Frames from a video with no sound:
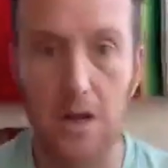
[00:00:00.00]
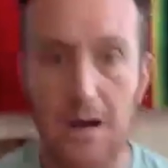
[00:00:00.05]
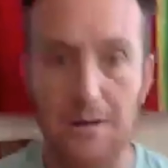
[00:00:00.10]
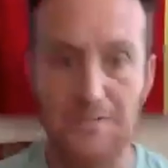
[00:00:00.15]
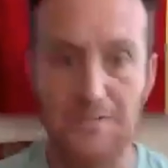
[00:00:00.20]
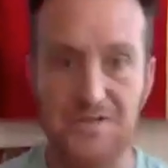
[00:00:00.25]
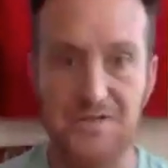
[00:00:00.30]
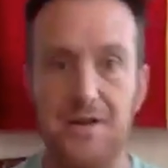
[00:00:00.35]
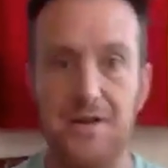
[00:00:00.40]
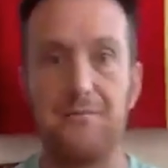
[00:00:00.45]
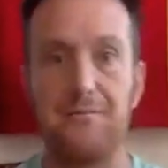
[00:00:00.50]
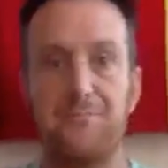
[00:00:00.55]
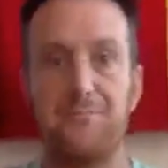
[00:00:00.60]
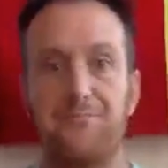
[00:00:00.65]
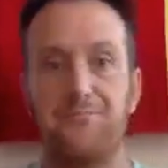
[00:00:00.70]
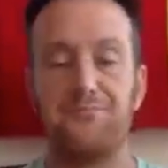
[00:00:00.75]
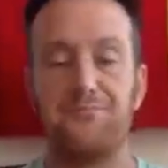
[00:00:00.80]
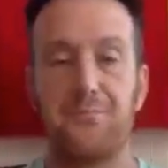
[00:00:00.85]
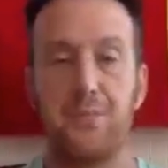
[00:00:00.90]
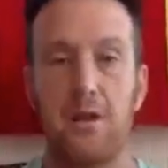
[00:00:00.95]
comes in.
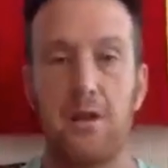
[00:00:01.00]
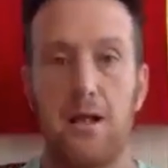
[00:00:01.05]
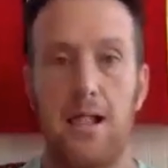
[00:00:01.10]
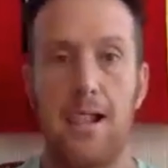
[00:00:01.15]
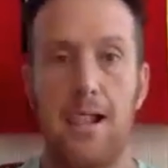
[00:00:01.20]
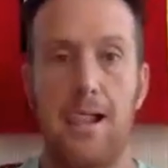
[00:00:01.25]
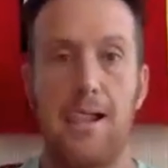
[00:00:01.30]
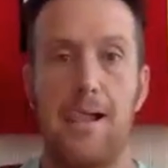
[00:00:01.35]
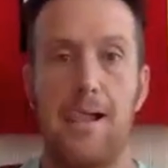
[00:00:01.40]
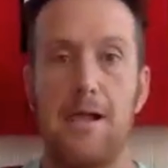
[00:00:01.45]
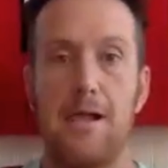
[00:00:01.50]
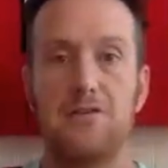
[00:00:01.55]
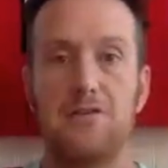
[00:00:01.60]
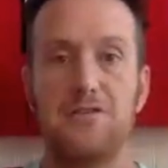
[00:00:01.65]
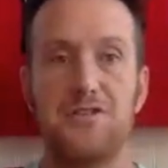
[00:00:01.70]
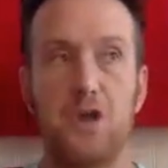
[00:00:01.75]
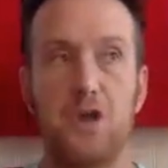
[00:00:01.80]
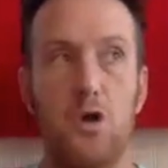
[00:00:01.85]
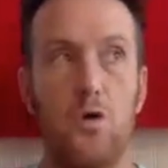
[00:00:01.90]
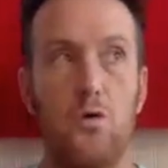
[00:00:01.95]

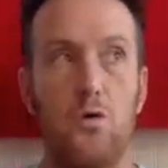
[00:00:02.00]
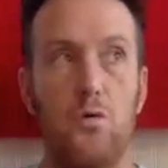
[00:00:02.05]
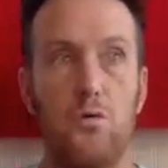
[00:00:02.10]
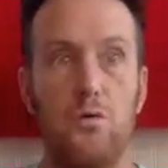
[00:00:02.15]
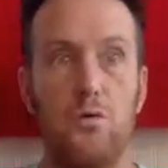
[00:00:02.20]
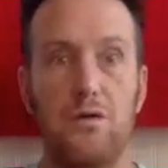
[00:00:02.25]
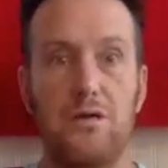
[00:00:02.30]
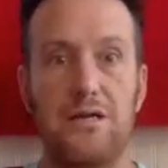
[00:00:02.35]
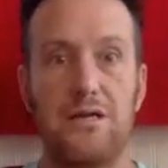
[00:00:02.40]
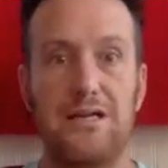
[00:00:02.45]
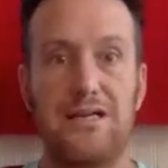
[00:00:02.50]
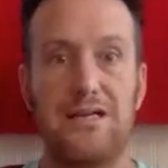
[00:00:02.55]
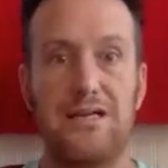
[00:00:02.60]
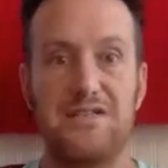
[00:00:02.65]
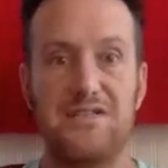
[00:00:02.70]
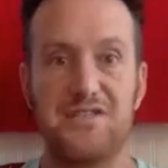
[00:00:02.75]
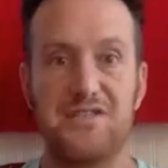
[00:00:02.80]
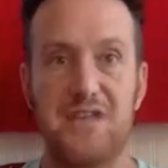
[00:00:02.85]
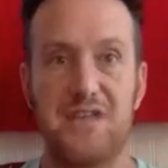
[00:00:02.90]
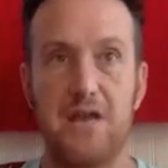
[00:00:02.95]
So
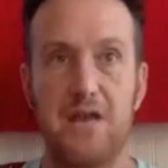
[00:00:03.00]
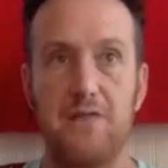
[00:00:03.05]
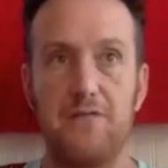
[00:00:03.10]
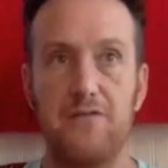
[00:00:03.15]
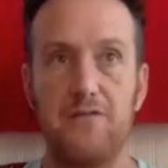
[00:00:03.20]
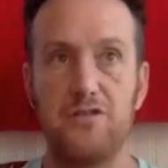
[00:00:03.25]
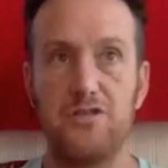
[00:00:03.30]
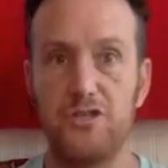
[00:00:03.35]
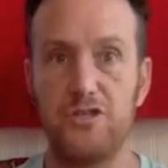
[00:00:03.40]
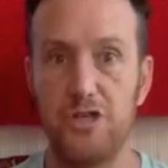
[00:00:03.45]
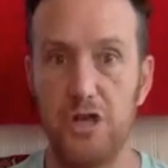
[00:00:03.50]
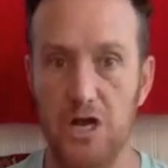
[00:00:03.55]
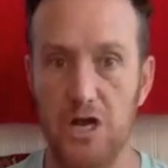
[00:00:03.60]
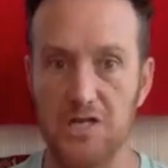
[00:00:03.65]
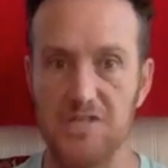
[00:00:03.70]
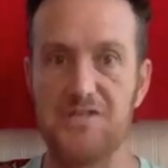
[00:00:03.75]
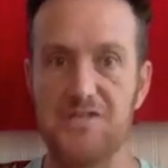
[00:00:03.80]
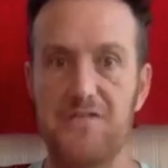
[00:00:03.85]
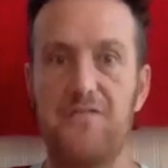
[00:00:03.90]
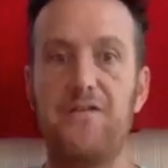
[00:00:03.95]
instead of
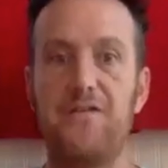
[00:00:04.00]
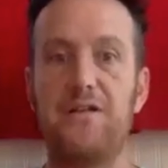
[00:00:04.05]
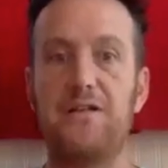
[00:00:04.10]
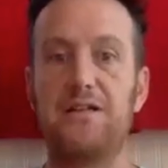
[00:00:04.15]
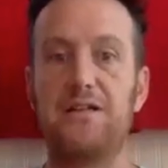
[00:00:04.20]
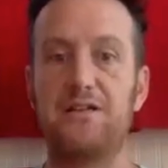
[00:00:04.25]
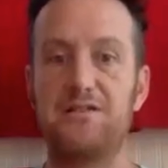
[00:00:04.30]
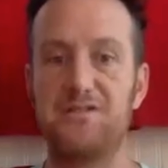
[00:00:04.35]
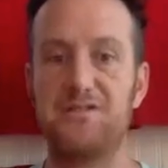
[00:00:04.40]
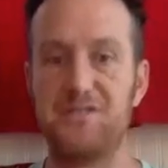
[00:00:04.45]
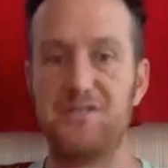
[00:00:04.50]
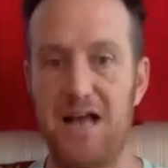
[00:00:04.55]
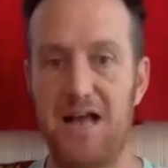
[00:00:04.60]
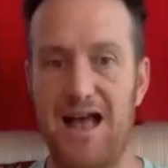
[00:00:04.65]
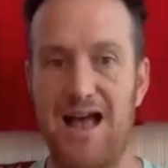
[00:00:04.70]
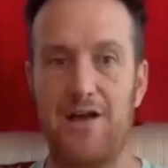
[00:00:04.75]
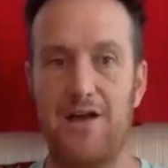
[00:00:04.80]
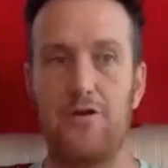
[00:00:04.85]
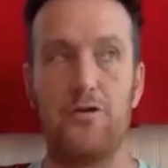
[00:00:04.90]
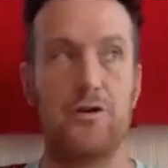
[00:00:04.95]
just feeling
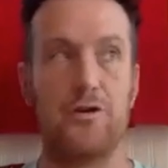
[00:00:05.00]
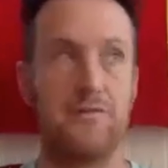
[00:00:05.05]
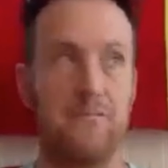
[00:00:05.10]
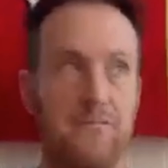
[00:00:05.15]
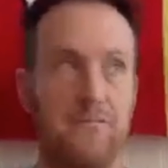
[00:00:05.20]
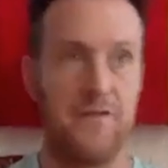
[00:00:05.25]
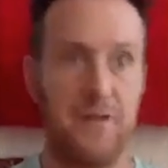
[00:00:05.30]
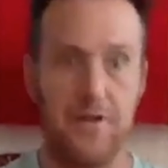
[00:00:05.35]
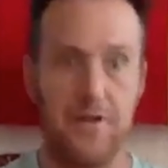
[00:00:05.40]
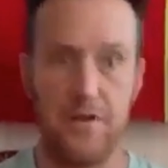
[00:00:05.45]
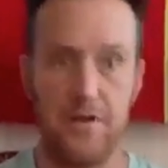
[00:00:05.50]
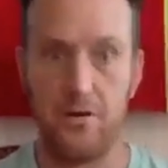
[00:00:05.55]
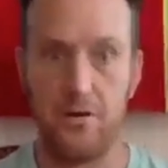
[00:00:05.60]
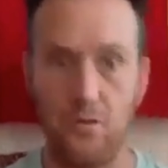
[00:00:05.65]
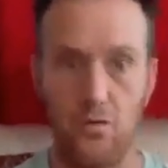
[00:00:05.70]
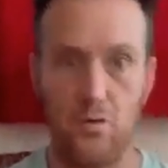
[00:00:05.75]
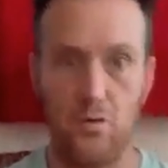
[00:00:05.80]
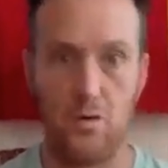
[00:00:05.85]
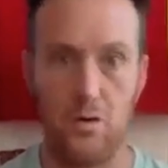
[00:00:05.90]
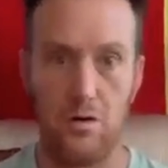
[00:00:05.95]
sad or
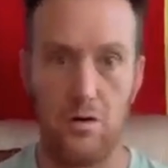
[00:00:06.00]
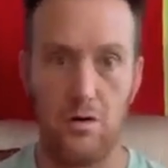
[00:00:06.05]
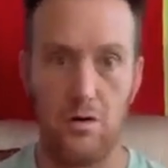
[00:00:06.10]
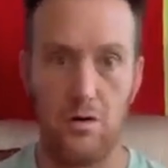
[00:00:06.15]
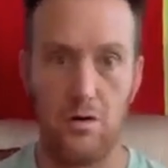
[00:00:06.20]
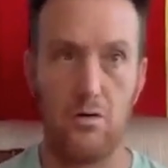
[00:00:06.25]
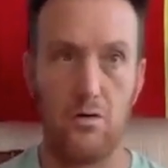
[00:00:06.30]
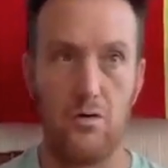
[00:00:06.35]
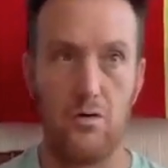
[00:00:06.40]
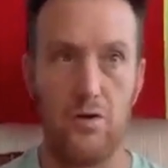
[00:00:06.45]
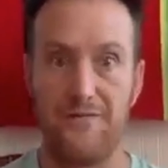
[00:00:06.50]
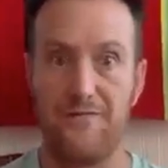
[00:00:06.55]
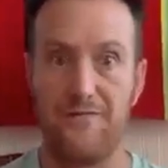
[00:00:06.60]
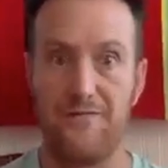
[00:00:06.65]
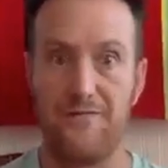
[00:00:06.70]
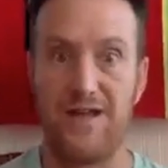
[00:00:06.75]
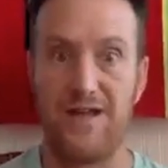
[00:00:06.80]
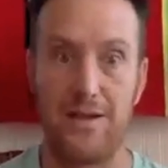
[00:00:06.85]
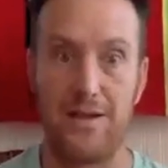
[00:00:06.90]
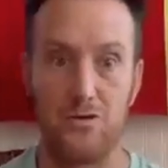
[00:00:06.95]
defeated or
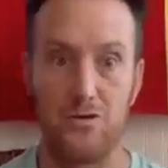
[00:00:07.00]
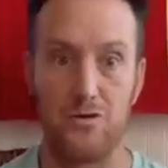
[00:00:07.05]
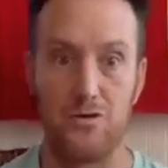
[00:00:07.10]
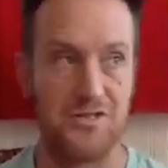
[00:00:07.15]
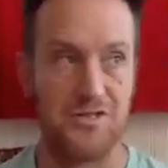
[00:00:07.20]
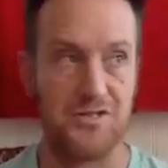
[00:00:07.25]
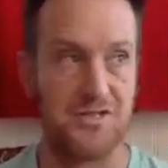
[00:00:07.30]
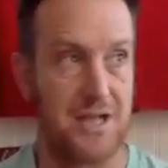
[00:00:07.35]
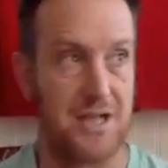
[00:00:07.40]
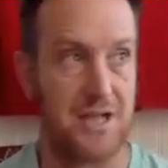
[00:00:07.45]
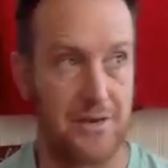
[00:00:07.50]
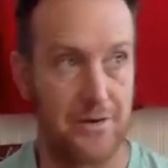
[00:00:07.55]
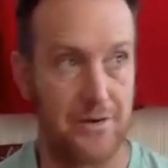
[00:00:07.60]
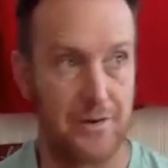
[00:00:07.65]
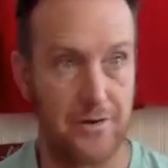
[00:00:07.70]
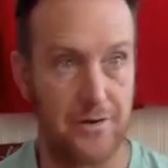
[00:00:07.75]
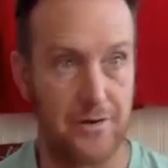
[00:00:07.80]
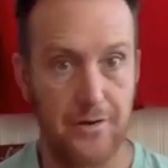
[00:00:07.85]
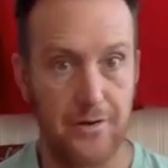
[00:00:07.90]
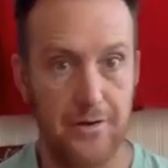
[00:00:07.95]
defamed or
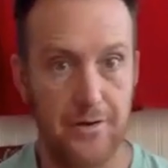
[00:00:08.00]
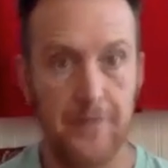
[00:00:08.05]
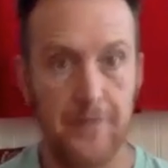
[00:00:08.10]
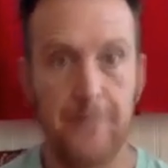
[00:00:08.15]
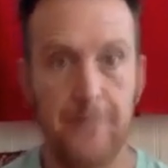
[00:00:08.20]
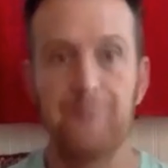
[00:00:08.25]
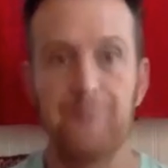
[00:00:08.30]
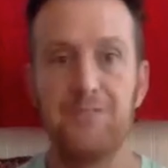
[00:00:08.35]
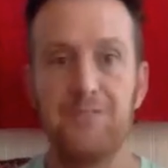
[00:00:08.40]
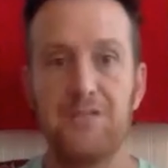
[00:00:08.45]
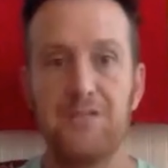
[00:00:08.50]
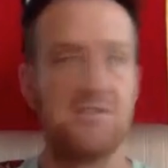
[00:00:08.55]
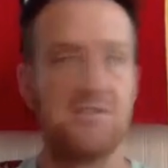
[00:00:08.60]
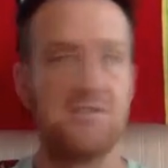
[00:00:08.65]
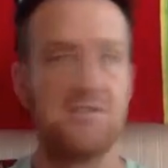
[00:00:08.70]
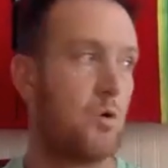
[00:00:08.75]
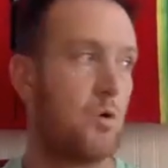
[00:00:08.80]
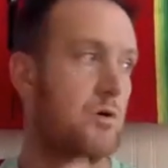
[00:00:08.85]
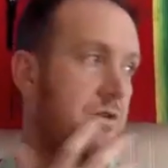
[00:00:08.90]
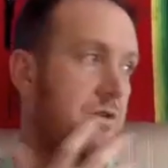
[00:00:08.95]
slandered,
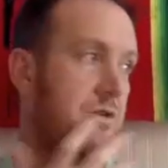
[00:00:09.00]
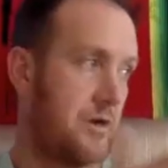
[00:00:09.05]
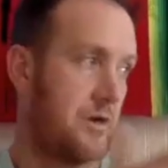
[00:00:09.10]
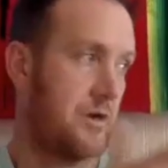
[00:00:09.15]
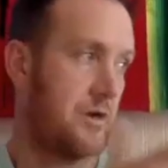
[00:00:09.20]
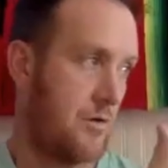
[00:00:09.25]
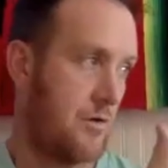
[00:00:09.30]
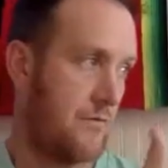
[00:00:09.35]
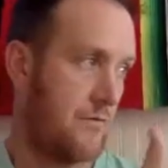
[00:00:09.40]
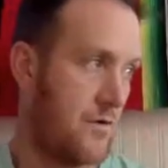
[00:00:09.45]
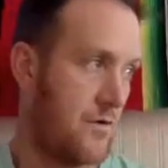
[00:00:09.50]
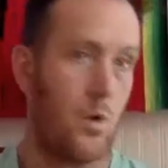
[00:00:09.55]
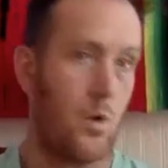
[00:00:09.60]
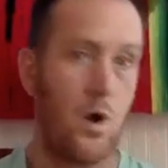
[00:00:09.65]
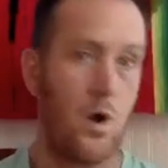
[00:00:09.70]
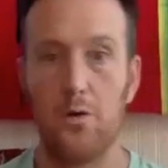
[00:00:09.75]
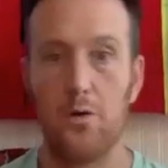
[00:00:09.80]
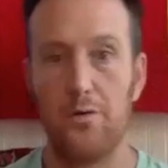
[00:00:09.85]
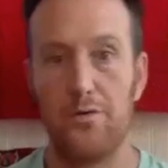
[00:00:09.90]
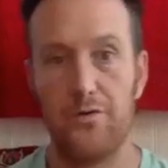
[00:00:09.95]
it's important to go for
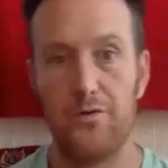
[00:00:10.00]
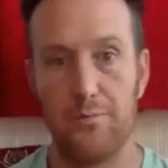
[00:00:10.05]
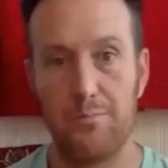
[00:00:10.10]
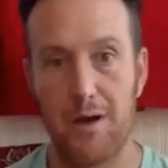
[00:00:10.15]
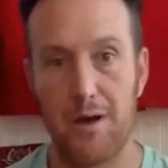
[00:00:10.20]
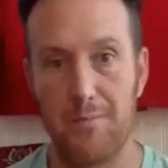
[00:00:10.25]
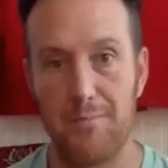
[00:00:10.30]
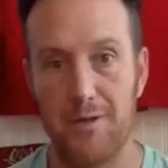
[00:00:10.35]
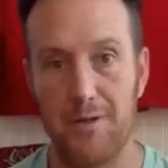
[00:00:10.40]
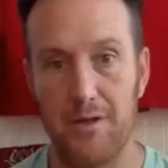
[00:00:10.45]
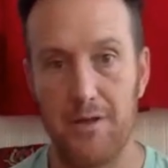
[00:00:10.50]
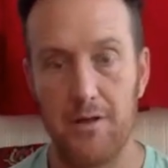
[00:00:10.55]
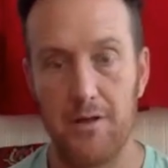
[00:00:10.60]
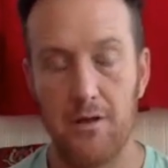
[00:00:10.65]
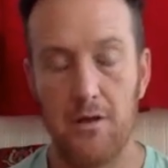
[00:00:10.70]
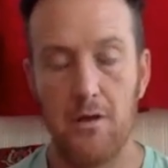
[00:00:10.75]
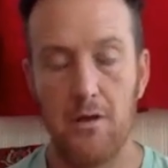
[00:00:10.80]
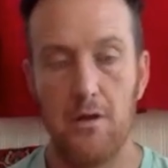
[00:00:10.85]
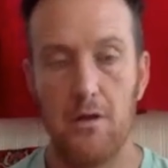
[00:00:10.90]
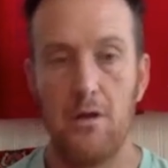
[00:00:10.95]
a walk with your puppy,
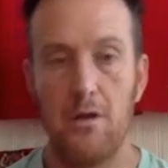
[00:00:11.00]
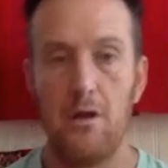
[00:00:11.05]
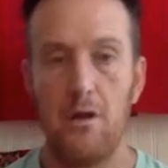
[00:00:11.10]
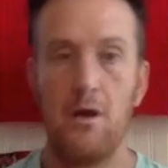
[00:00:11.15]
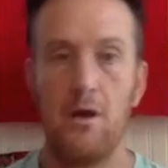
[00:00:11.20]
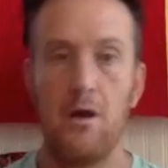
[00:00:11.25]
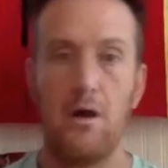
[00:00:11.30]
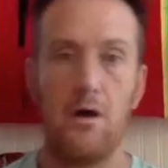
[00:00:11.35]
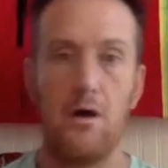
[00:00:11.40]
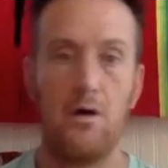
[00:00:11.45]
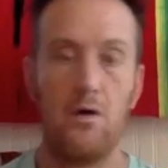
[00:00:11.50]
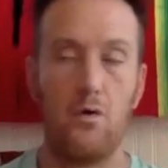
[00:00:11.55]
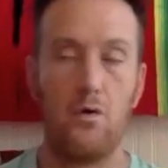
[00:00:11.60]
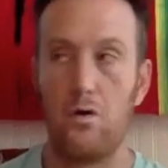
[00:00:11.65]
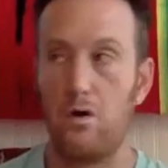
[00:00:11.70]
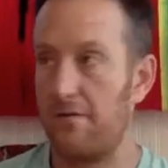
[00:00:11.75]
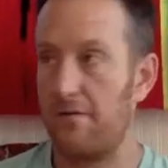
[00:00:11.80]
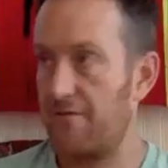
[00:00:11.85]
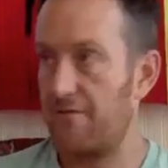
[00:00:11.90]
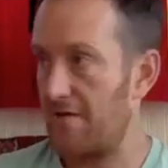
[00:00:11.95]

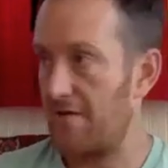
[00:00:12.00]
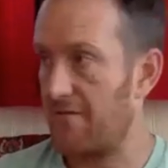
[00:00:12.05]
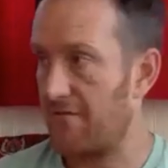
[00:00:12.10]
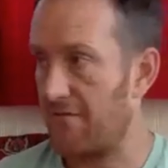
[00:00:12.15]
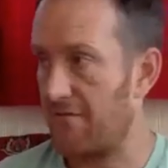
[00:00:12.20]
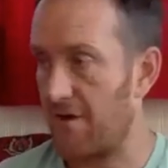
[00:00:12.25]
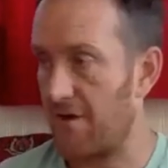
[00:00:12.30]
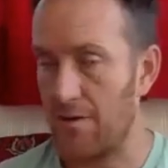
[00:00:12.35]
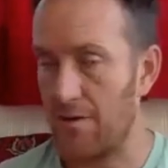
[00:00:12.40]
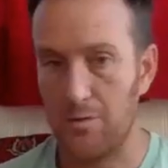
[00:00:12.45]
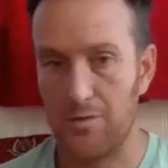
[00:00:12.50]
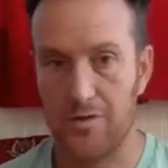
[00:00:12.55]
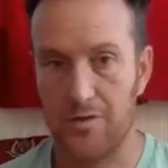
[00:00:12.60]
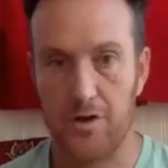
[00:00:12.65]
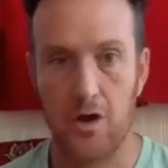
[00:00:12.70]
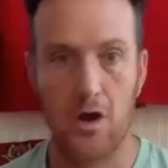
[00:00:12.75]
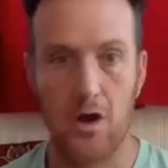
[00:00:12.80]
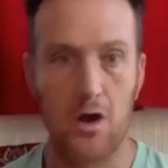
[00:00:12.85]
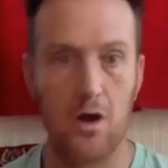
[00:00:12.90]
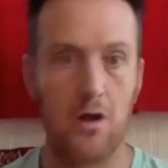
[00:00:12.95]
or if you have a friend with
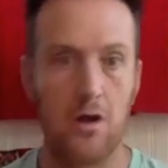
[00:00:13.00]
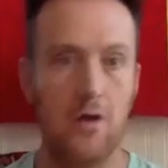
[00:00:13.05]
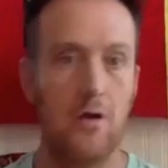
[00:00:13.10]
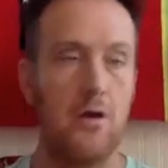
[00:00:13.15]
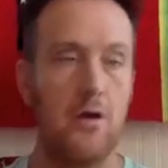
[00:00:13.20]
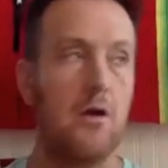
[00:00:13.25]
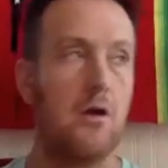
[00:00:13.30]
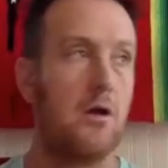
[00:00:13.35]
a dog,